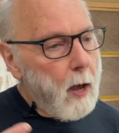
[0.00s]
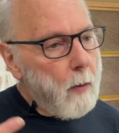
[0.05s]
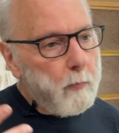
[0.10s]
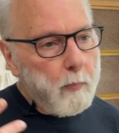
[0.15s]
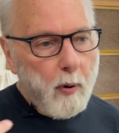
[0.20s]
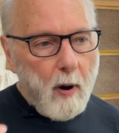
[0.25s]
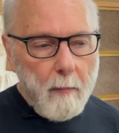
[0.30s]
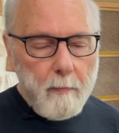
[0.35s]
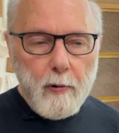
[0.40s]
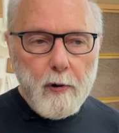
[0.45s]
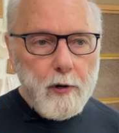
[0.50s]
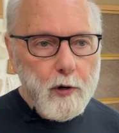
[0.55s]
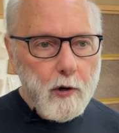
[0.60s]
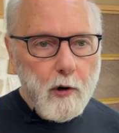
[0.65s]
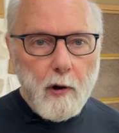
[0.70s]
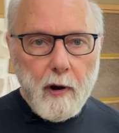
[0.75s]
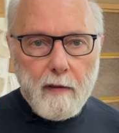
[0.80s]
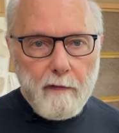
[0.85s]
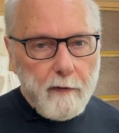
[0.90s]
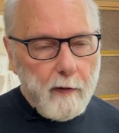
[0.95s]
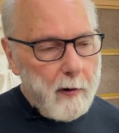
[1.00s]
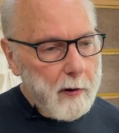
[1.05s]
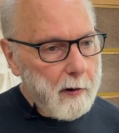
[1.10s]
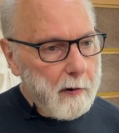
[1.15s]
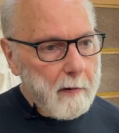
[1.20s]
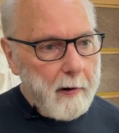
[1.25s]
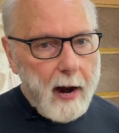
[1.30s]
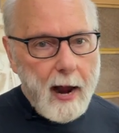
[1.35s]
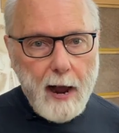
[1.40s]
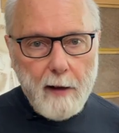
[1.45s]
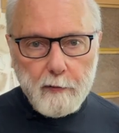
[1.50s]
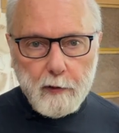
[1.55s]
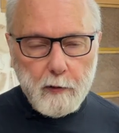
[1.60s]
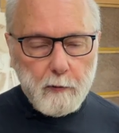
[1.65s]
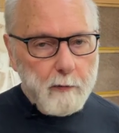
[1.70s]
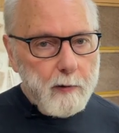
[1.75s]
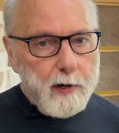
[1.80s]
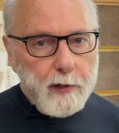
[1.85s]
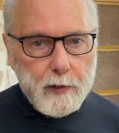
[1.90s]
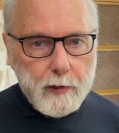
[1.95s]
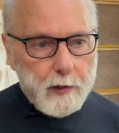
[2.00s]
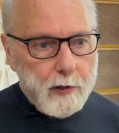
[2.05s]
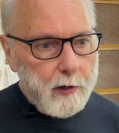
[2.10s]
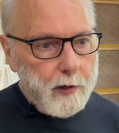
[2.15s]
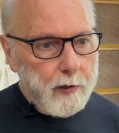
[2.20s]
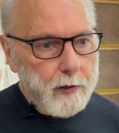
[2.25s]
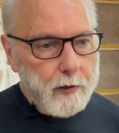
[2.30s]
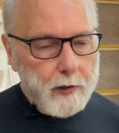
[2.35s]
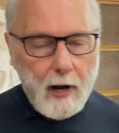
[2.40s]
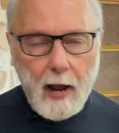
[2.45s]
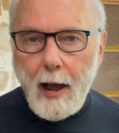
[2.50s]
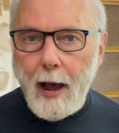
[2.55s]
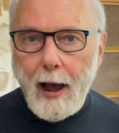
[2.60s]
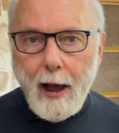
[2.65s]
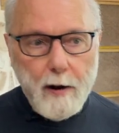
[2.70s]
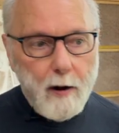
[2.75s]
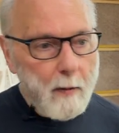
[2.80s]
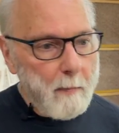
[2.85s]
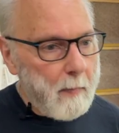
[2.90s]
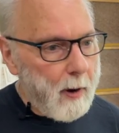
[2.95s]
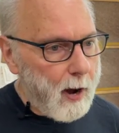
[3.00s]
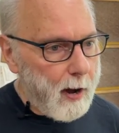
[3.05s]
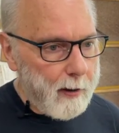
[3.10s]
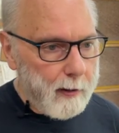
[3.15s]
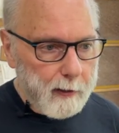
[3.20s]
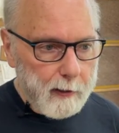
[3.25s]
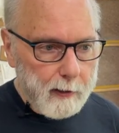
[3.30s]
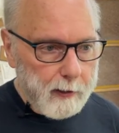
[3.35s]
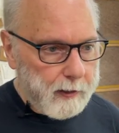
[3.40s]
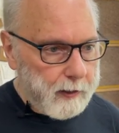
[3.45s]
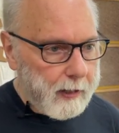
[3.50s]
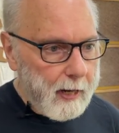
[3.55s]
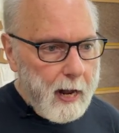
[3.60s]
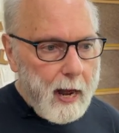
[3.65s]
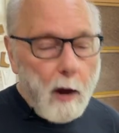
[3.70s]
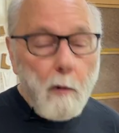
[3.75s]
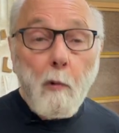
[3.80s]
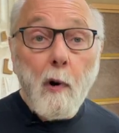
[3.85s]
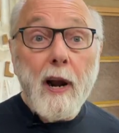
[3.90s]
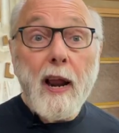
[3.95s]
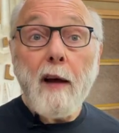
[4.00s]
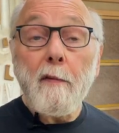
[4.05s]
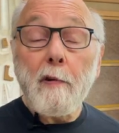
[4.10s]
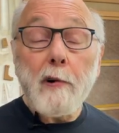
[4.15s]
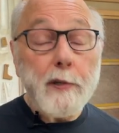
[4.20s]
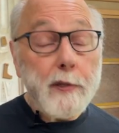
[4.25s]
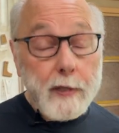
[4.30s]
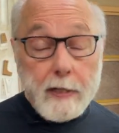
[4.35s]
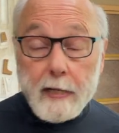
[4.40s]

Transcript: preparatory photographs, research, hire models, whatever is